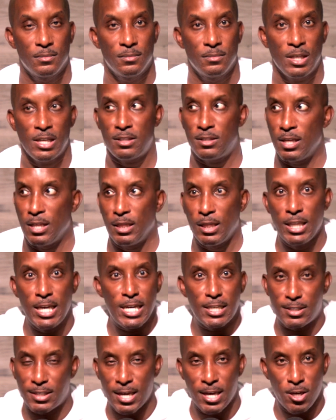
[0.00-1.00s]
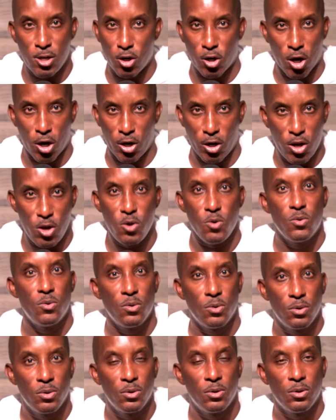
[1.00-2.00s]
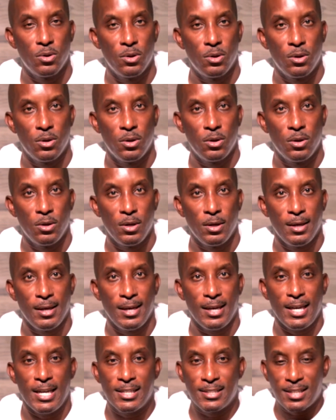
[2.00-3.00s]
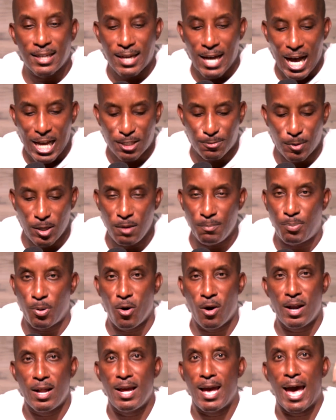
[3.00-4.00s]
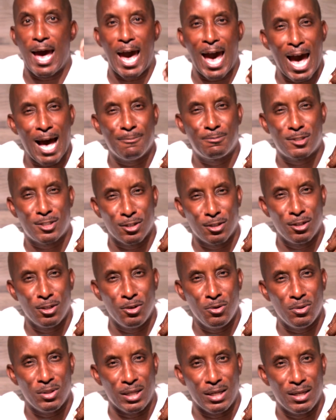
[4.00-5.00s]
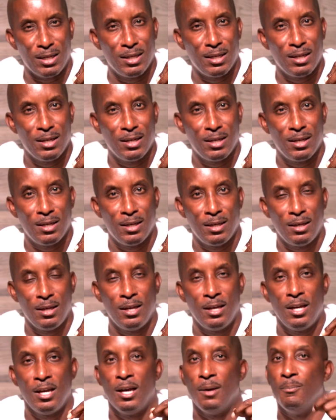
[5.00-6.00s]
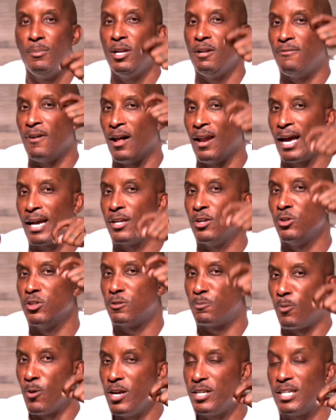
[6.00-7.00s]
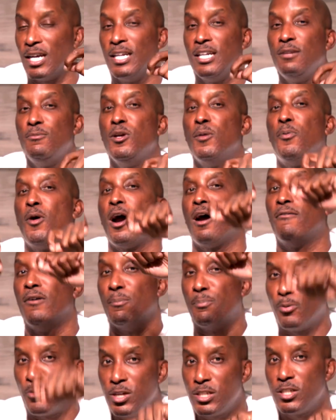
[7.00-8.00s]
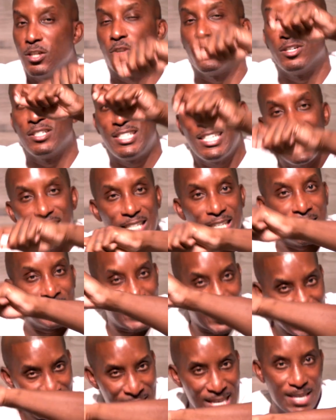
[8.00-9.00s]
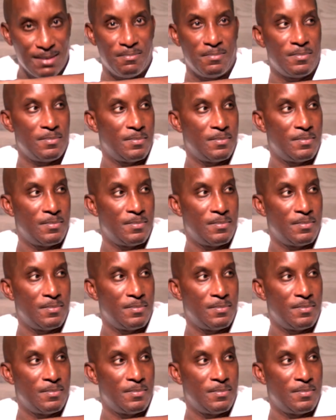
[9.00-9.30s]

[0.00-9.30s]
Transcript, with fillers: That's the least thing you're going to do. Is the gospel important? Absolutely. But if all I can do is preach, I need to be a part of a preaching or teaching team.